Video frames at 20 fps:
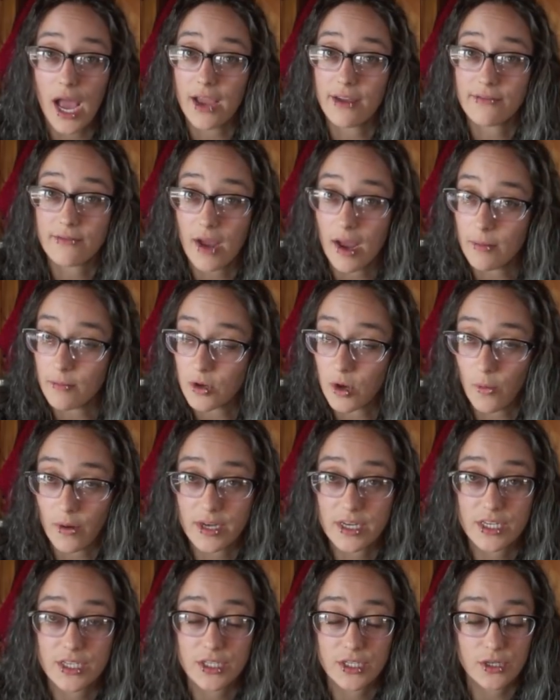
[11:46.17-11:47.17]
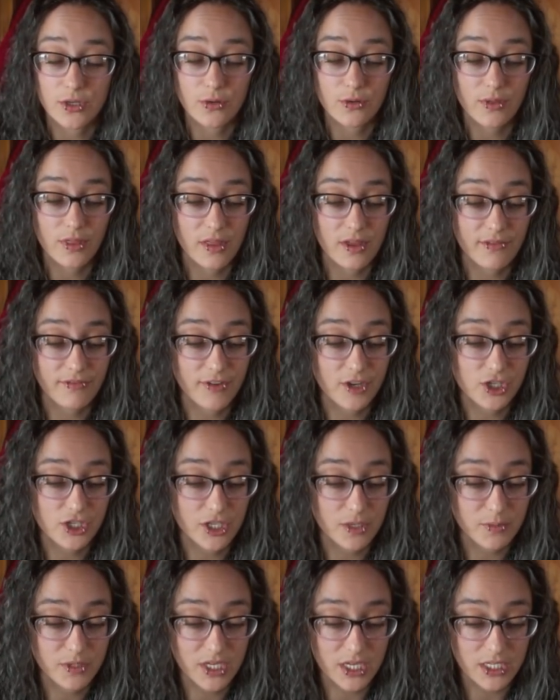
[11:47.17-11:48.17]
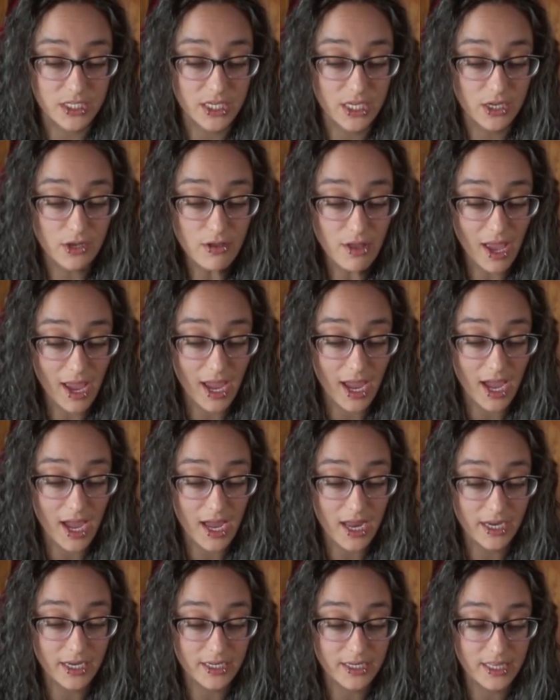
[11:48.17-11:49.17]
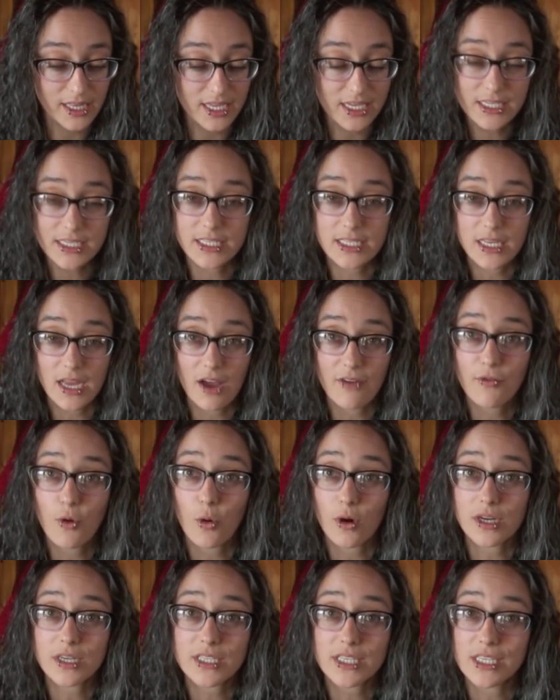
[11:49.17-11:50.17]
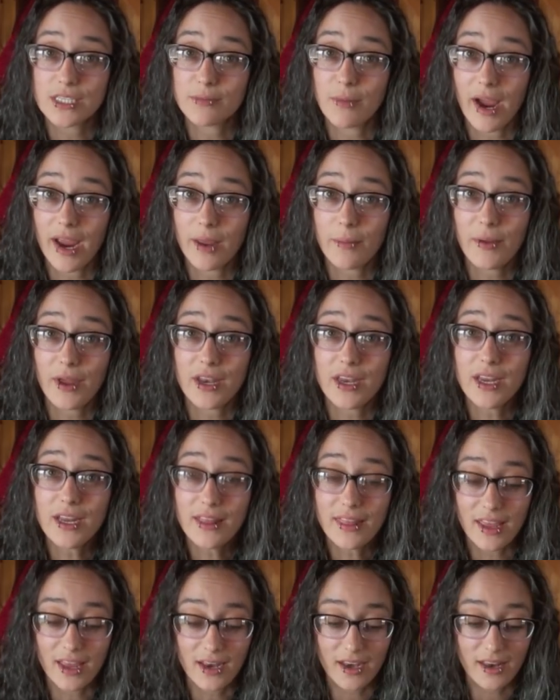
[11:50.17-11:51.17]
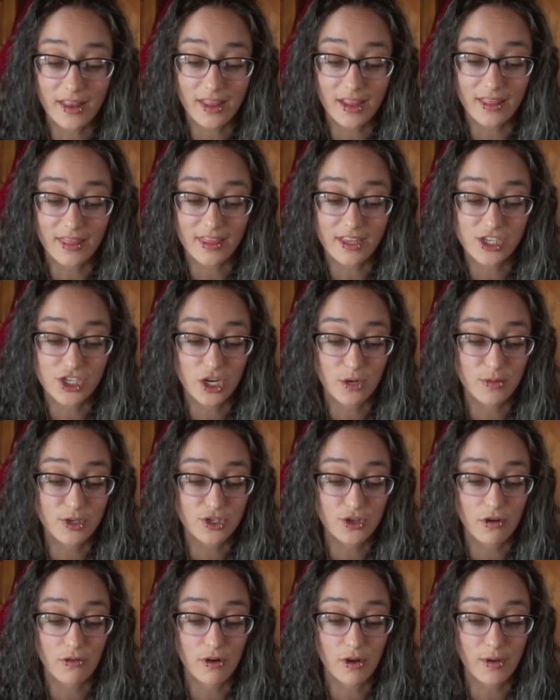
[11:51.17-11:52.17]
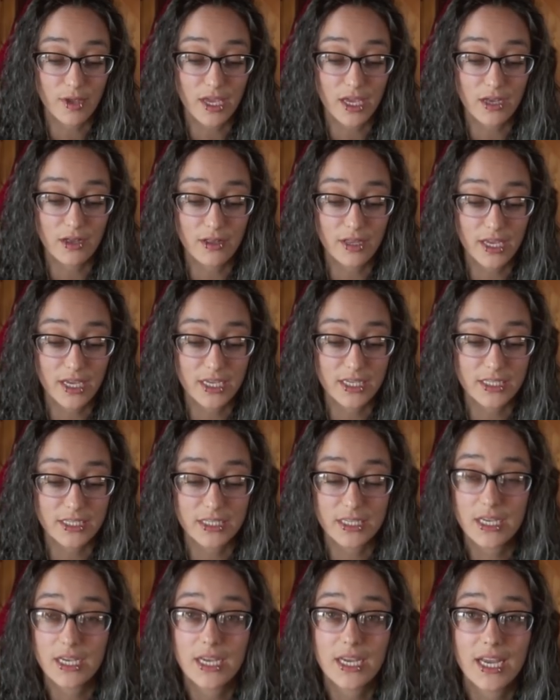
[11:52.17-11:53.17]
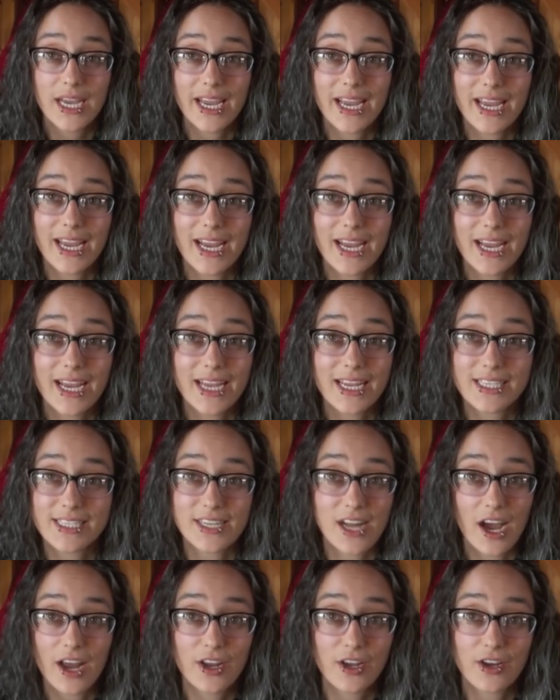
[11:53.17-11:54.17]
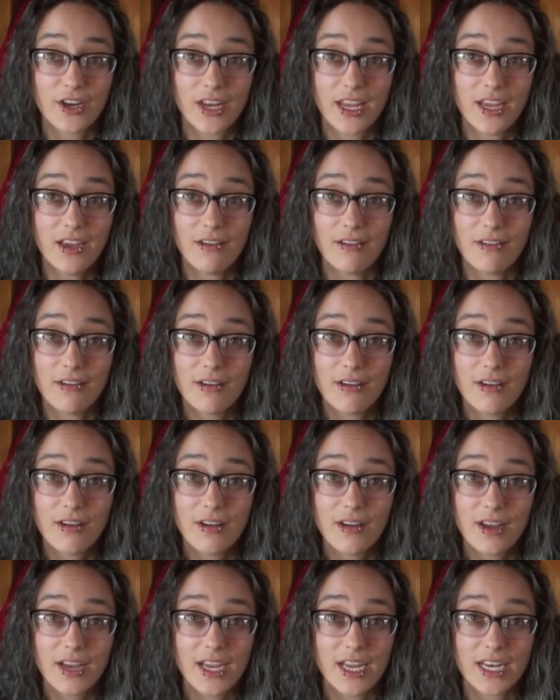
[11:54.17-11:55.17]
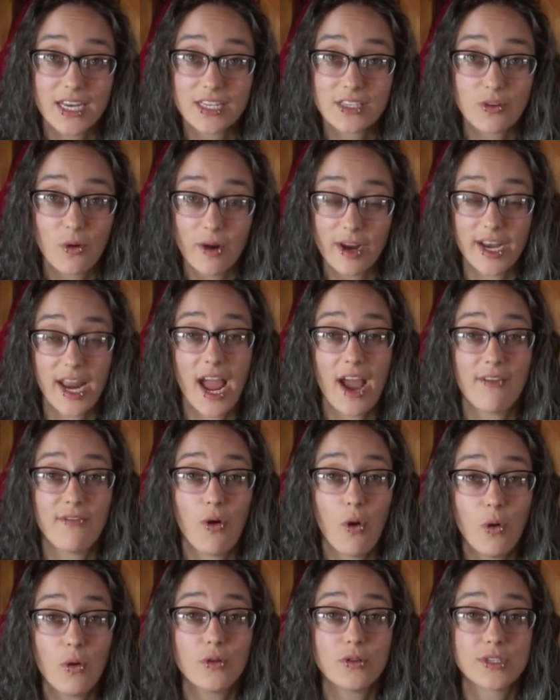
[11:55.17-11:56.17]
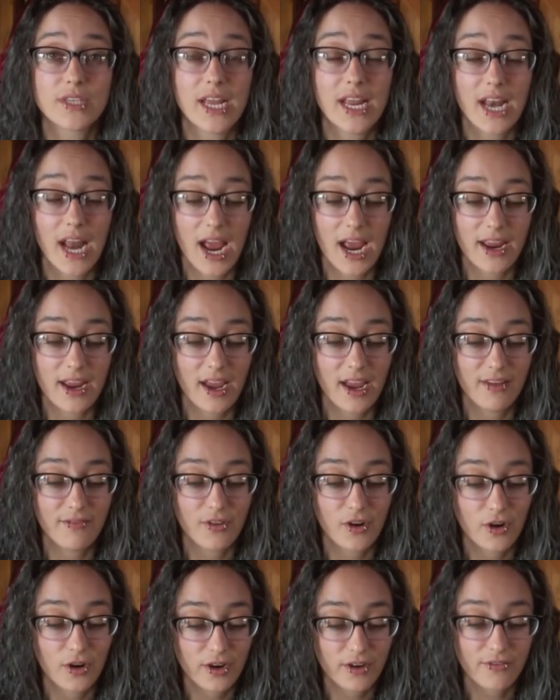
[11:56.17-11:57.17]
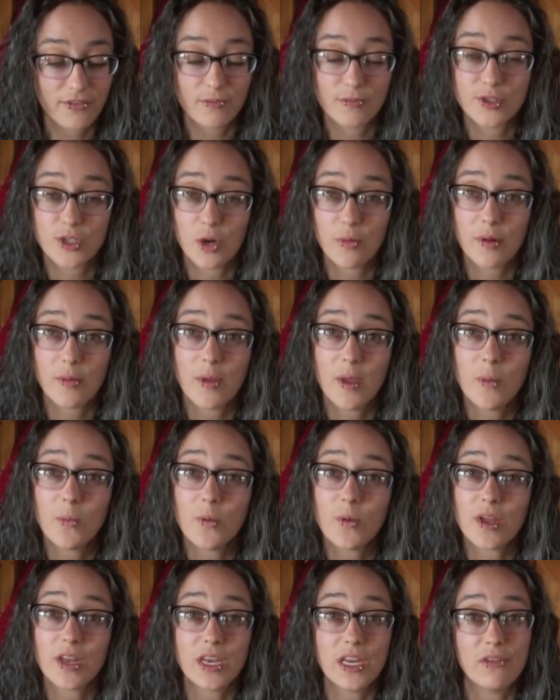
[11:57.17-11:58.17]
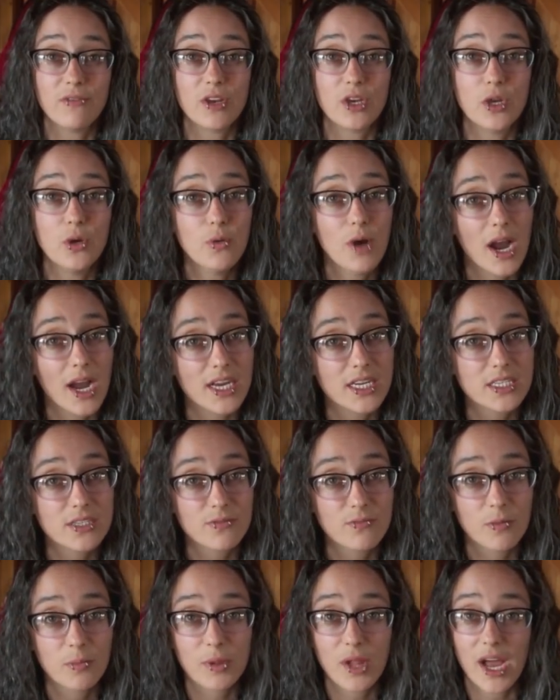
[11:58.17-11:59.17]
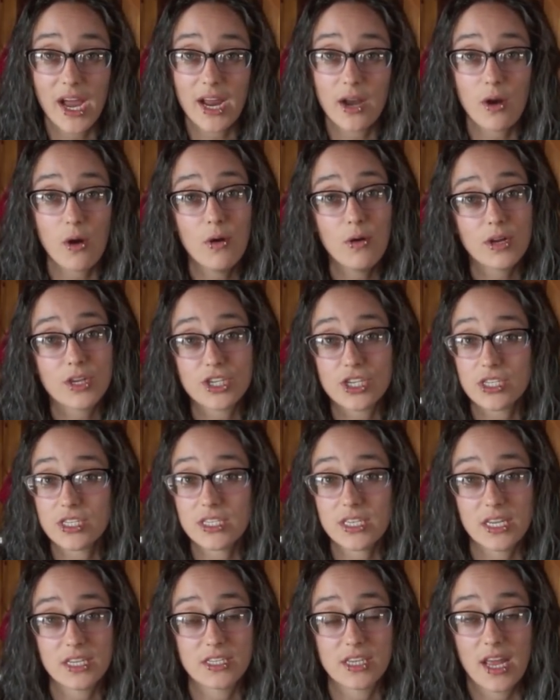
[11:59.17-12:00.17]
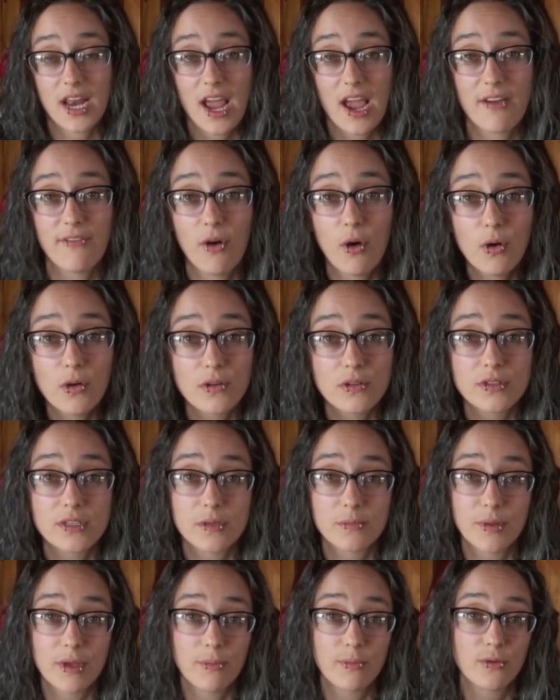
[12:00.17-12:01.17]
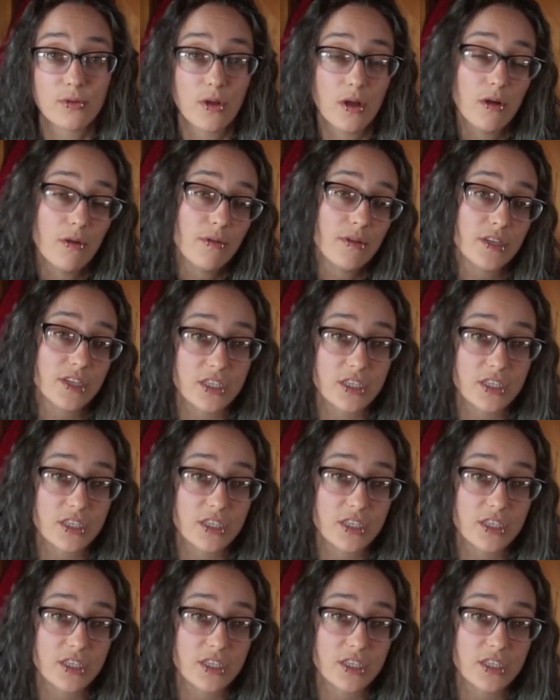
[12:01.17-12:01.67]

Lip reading: I'm going to do the Fish Lips Kiss heel, and this, of course, is my opinion that the German short row heel is not a good heel. It is going to have holes, and I've heard it from so many people, and even you guys replied, oh, it's going to have holes, and people, oh,